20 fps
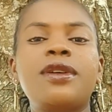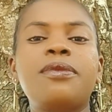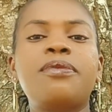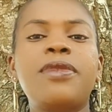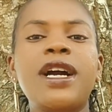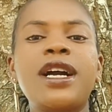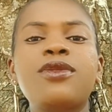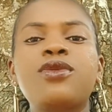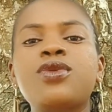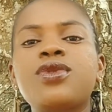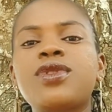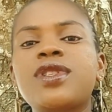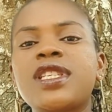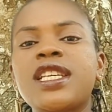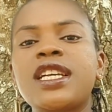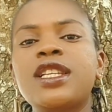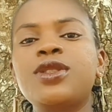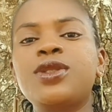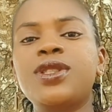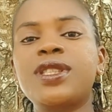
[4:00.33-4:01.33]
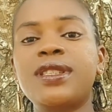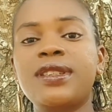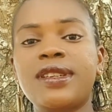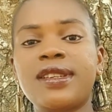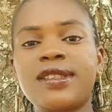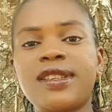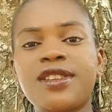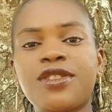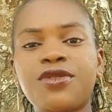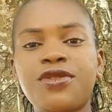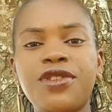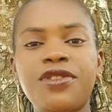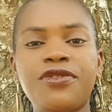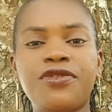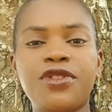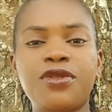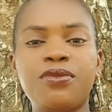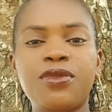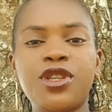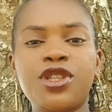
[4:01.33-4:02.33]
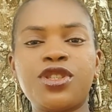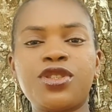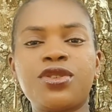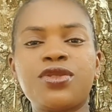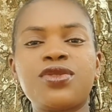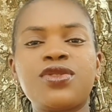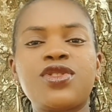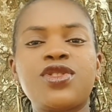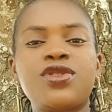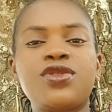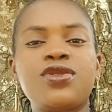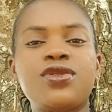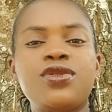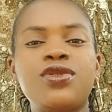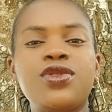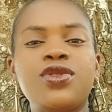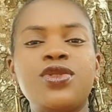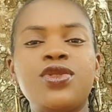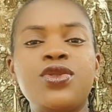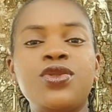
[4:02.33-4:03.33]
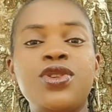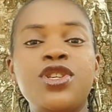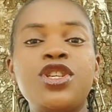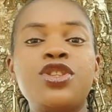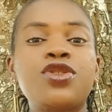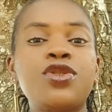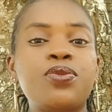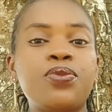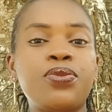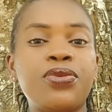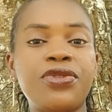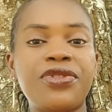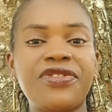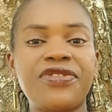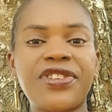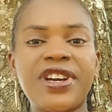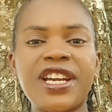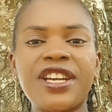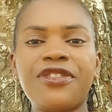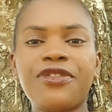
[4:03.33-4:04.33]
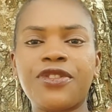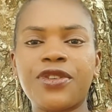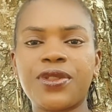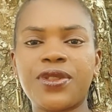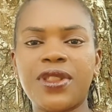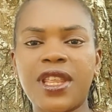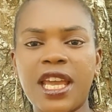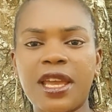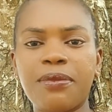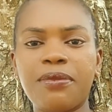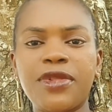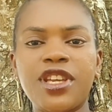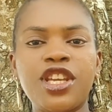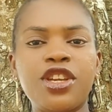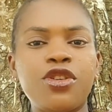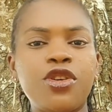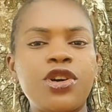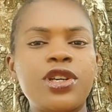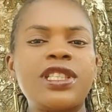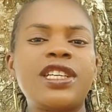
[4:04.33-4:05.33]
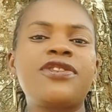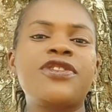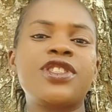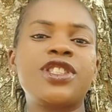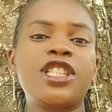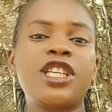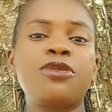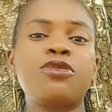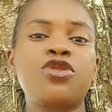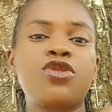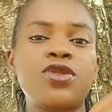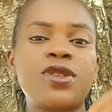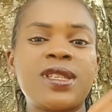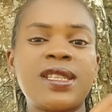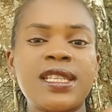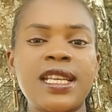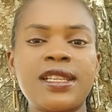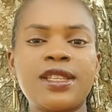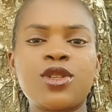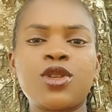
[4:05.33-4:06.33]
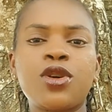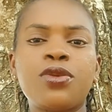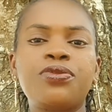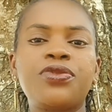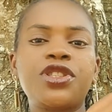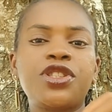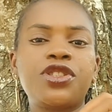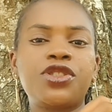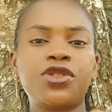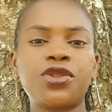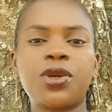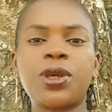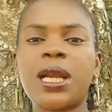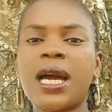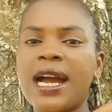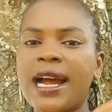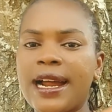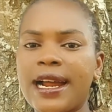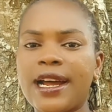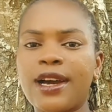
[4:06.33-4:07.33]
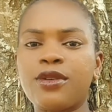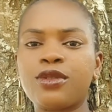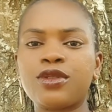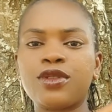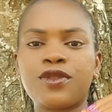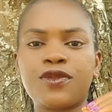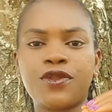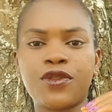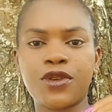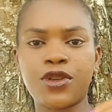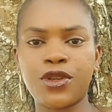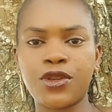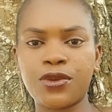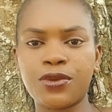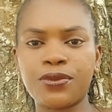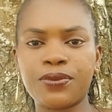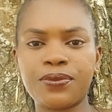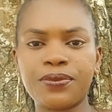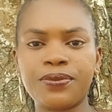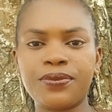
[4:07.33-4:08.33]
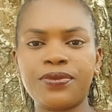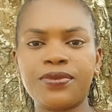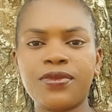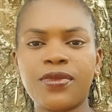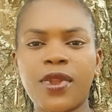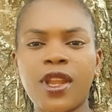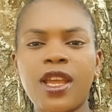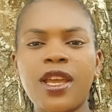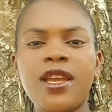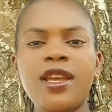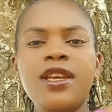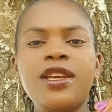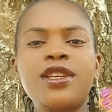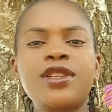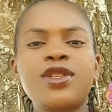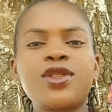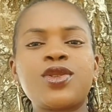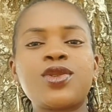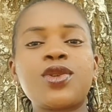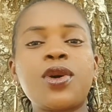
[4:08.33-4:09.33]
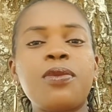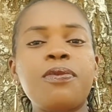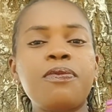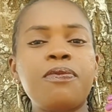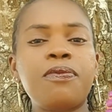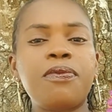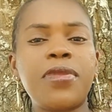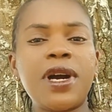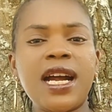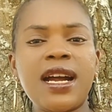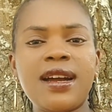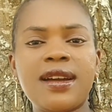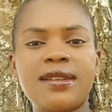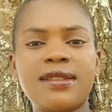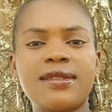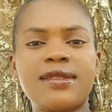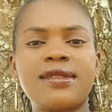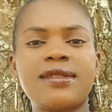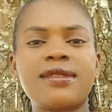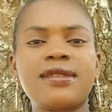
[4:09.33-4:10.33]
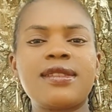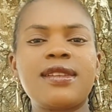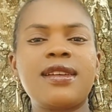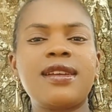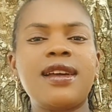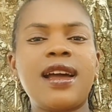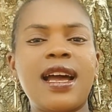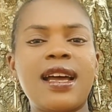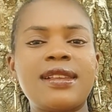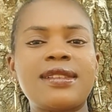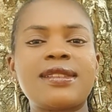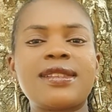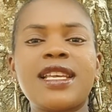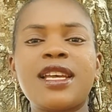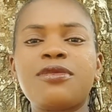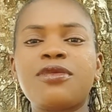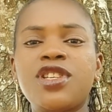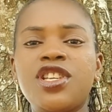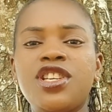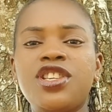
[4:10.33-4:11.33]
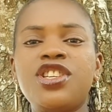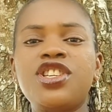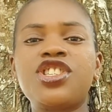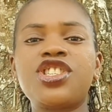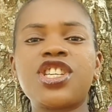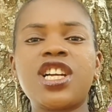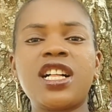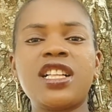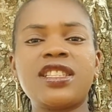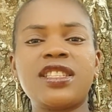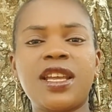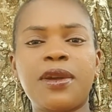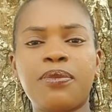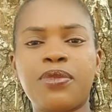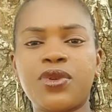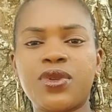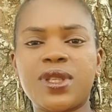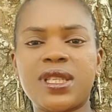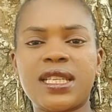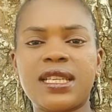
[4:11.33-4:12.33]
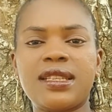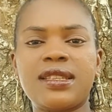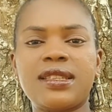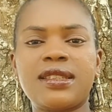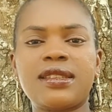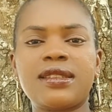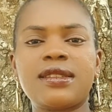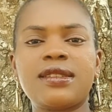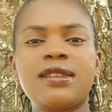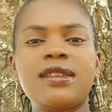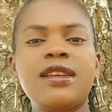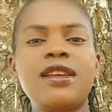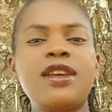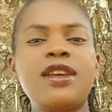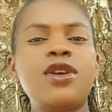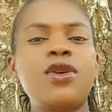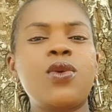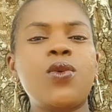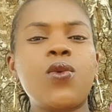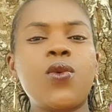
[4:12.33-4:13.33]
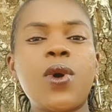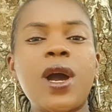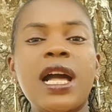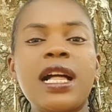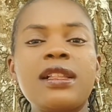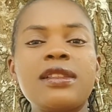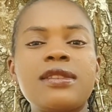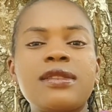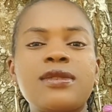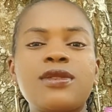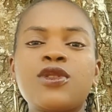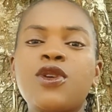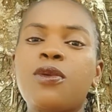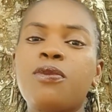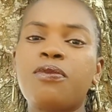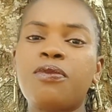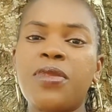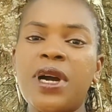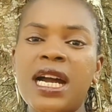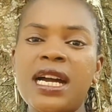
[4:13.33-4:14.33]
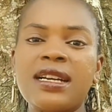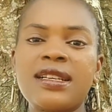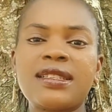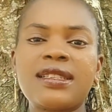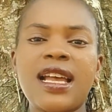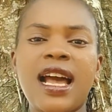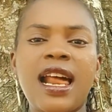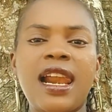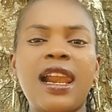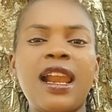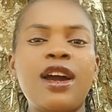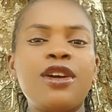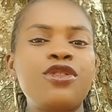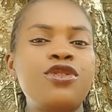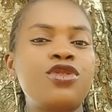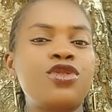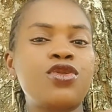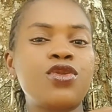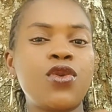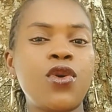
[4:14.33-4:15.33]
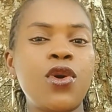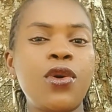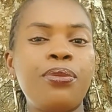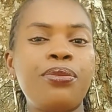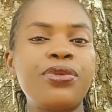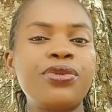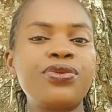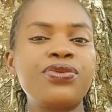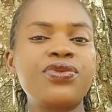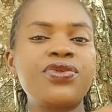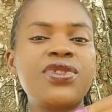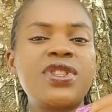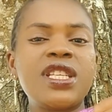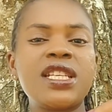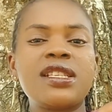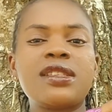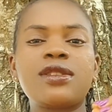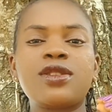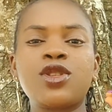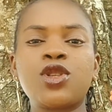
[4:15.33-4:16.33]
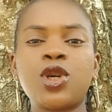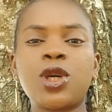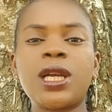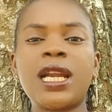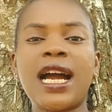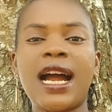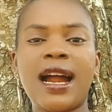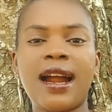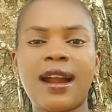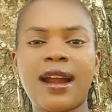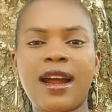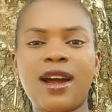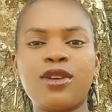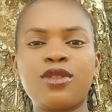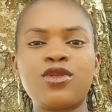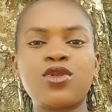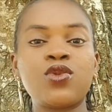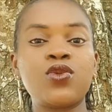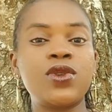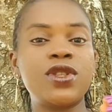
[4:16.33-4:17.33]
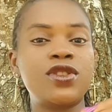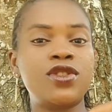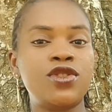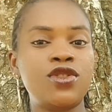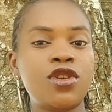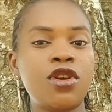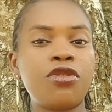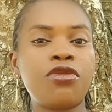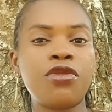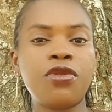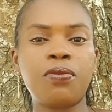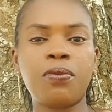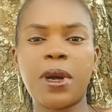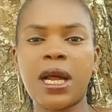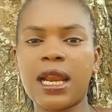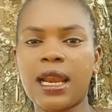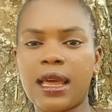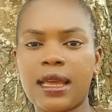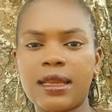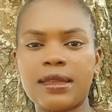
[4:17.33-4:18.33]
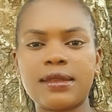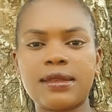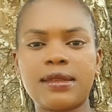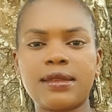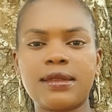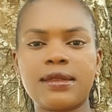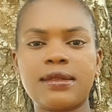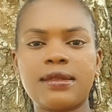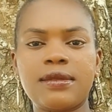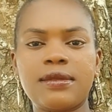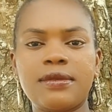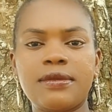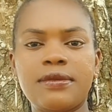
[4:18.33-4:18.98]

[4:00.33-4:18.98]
The bank will tell you the necessary information you need to provide for them in order for them to set up the dollar account for you. Some banks accept initial deposits, while some banks allow you to open this dollar account with zero balance.